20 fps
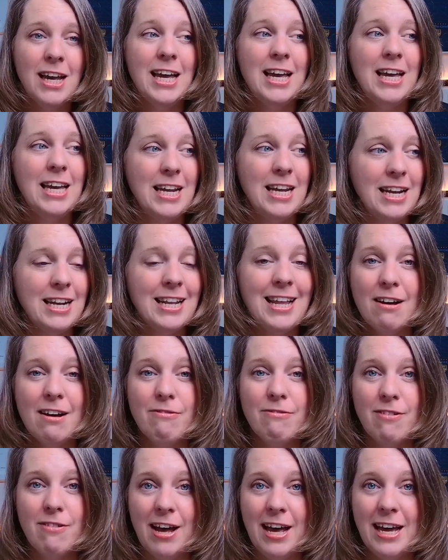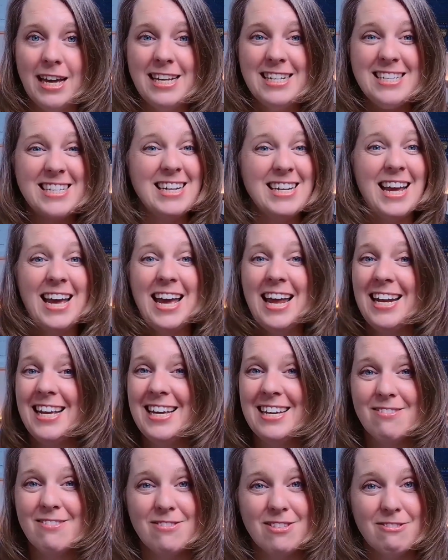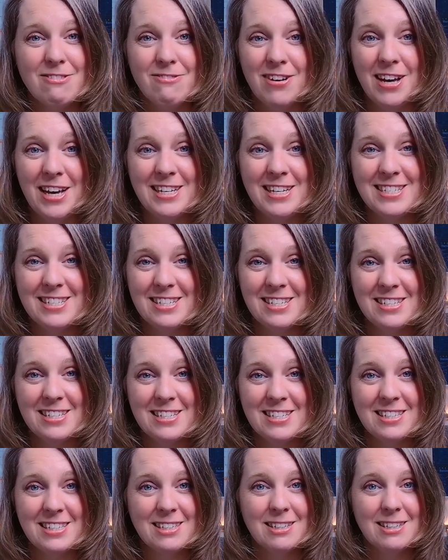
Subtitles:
in that phase, in any of the phases,